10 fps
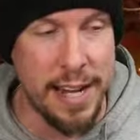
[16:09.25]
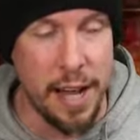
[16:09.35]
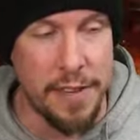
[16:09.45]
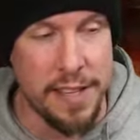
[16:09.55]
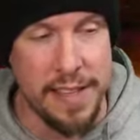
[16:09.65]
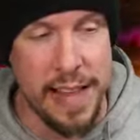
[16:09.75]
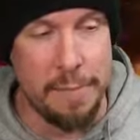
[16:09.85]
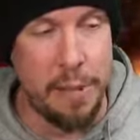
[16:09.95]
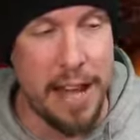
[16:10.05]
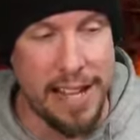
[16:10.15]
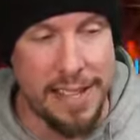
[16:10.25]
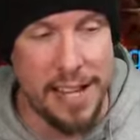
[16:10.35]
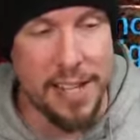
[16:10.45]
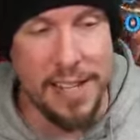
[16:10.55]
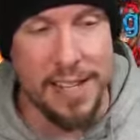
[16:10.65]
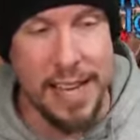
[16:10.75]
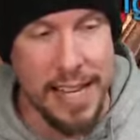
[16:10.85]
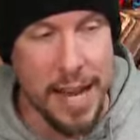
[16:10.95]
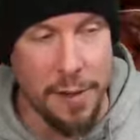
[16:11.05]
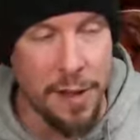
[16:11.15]
And obviously that applies not just to
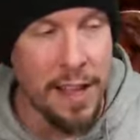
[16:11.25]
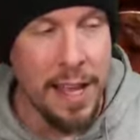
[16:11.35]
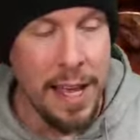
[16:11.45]
Sand Devil,